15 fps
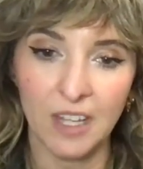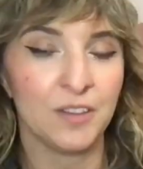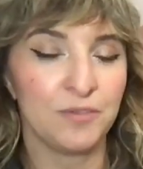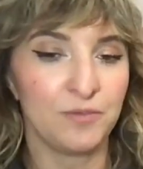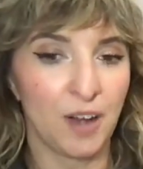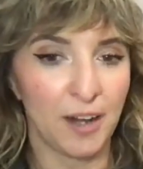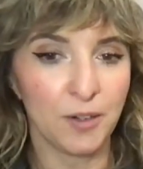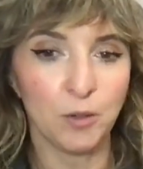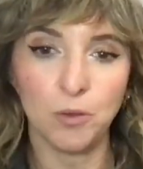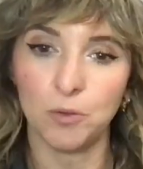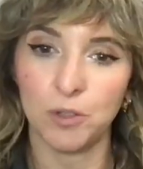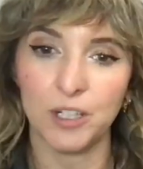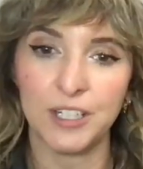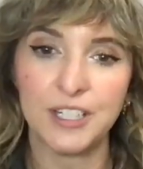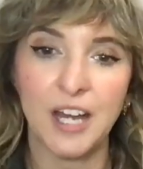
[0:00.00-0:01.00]
And the final
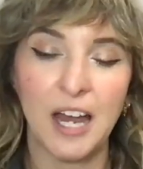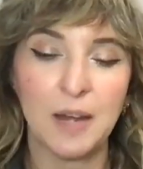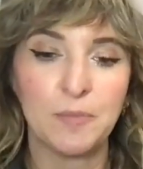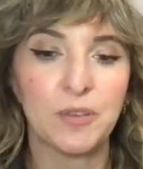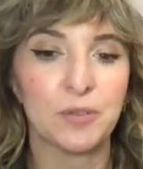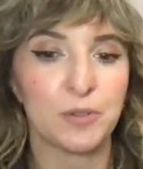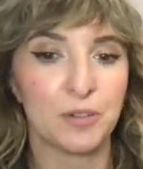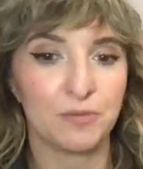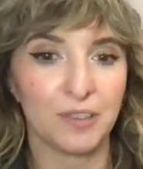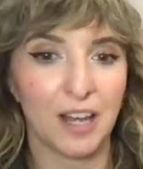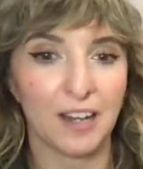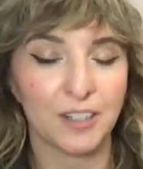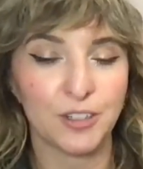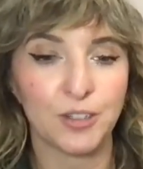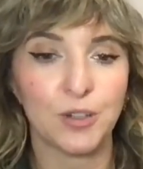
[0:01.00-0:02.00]
aura type, the
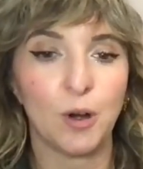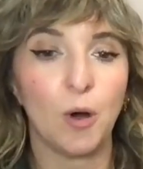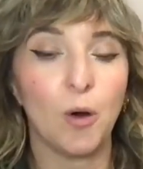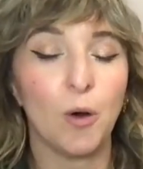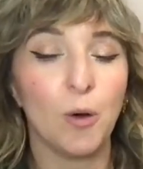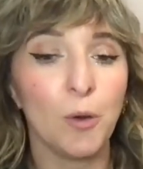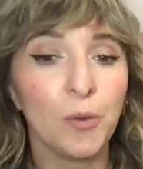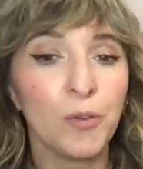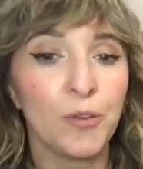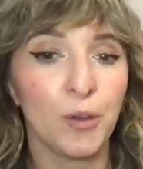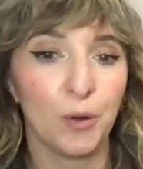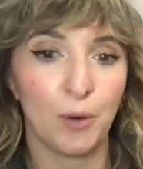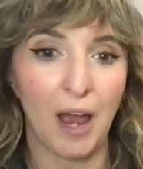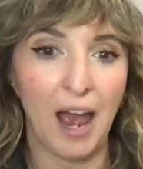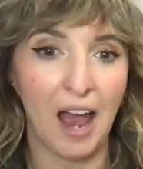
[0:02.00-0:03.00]
reflector,
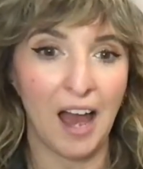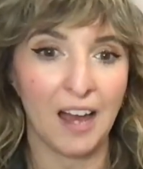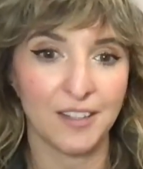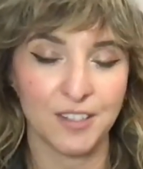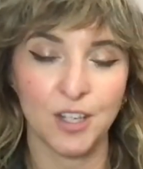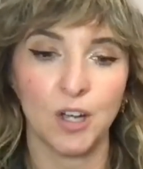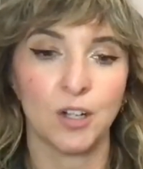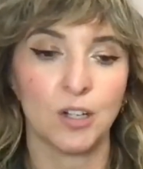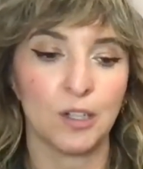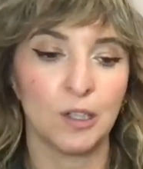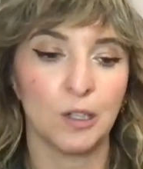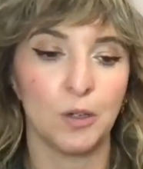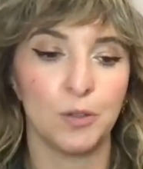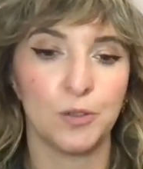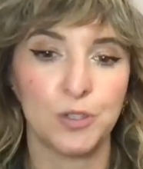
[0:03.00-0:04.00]
also has a
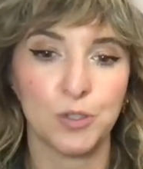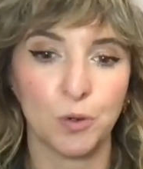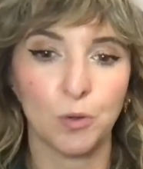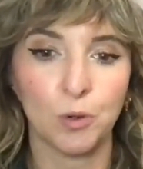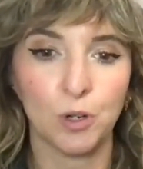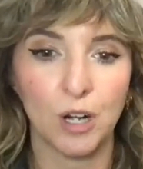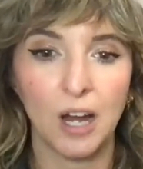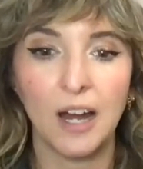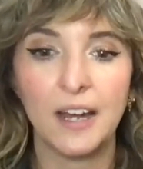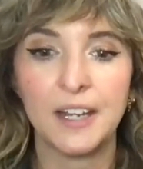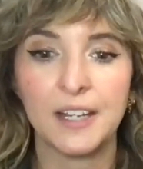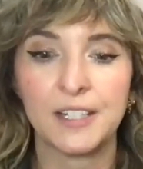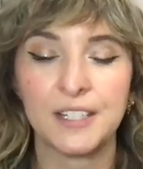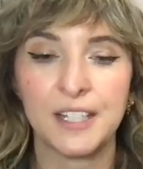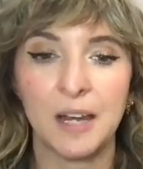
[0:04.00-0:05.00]
closed aura,
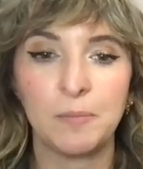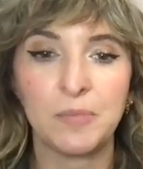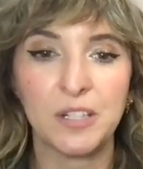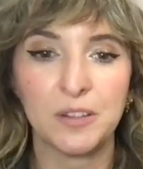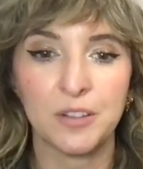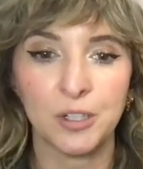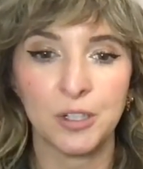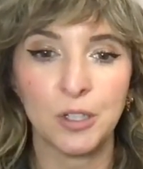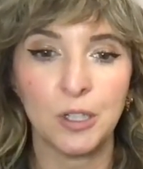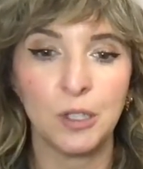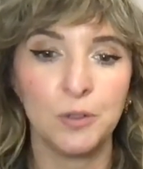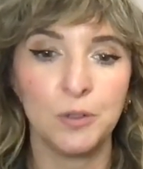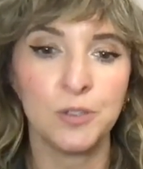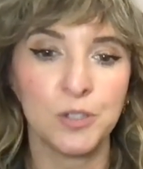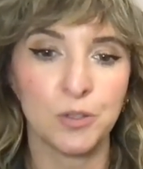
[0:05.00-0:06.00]
except the
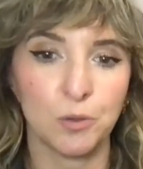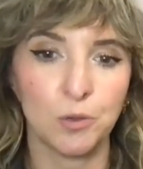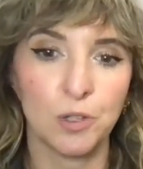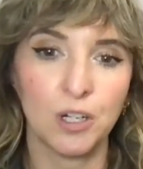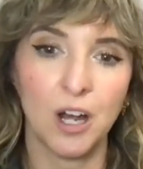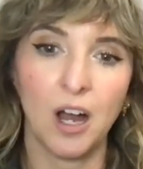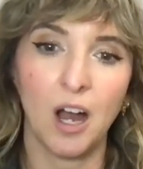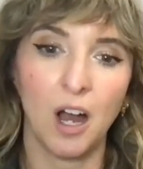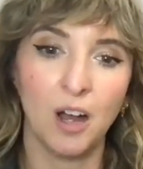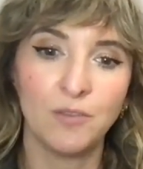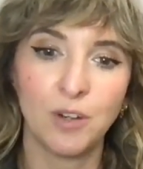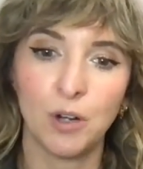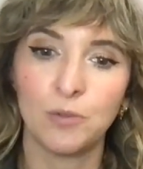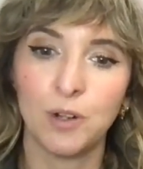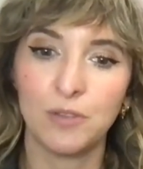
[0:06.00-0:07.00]
closed aura
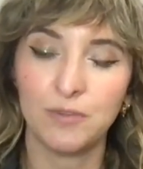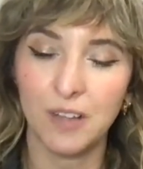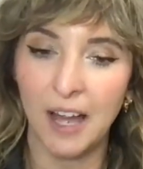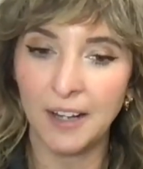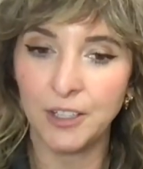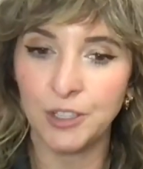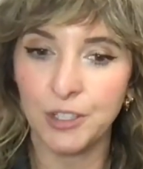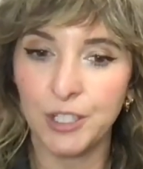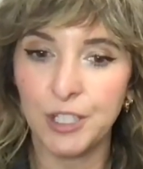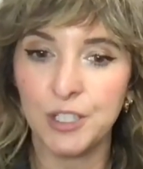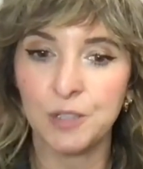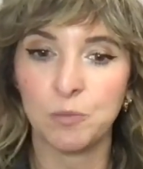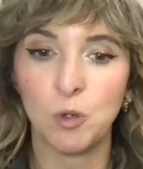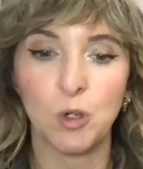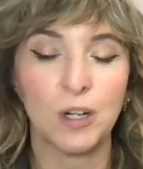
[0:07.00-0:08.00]
of a reflector
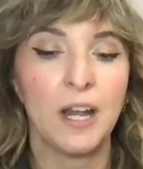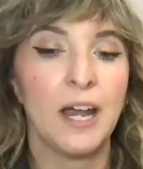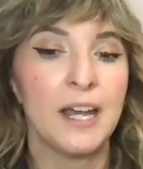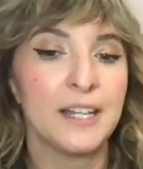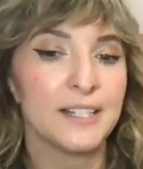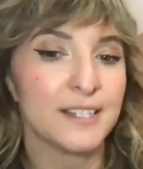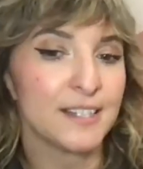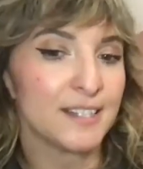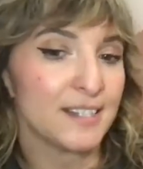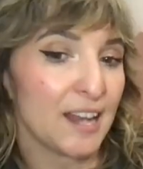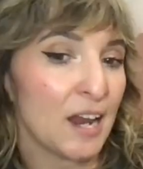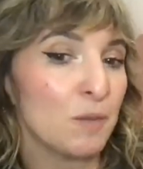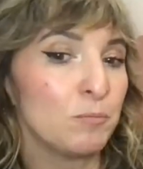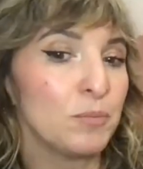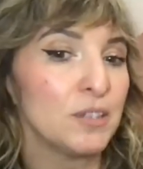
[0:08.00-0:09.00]
is more
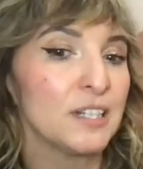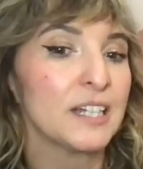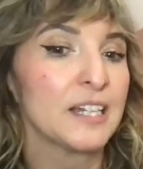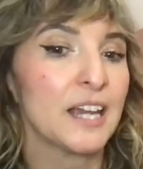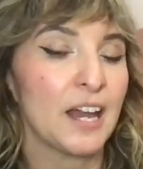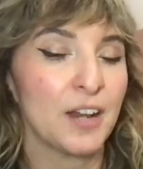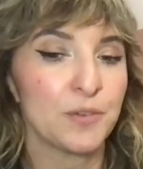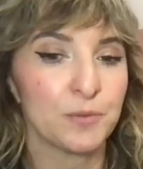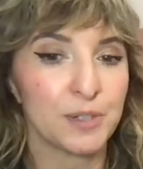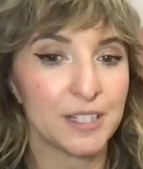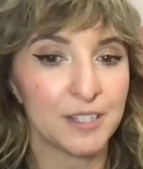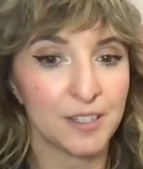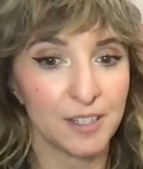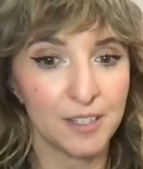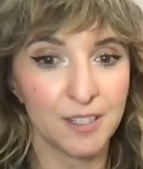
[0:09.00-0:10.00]
sampling and
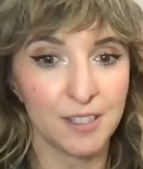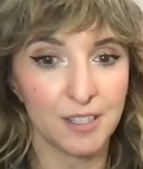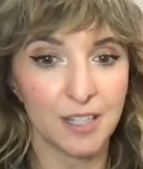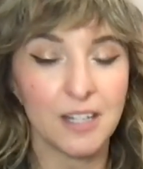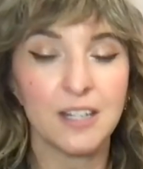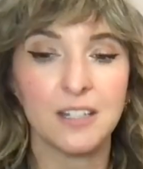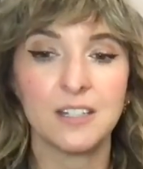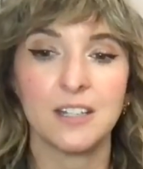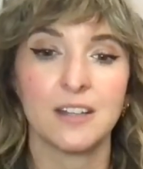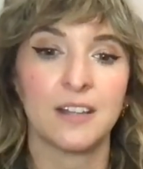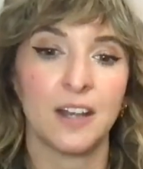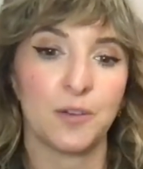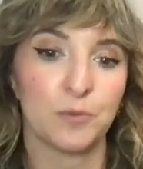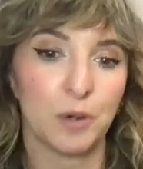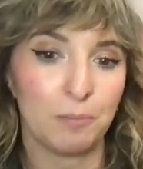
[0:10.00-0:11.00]
resistant
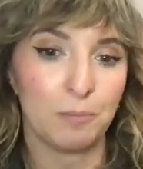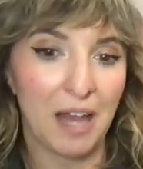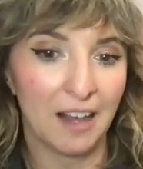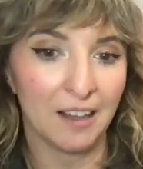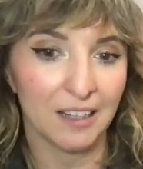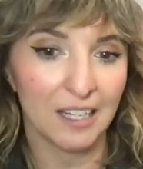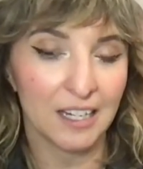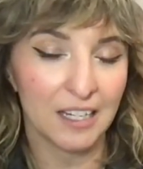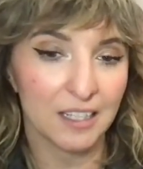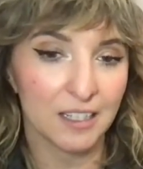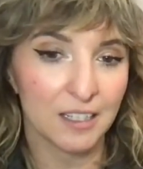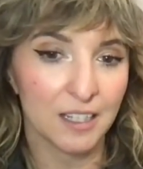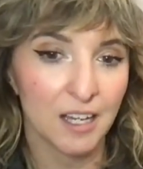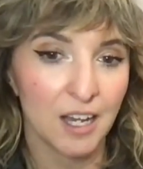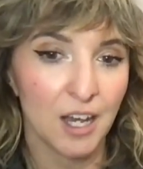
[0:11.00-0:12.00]
than
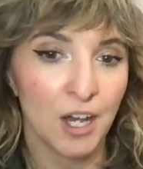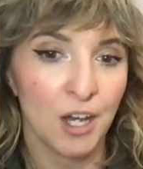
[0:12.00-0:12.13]
repelling.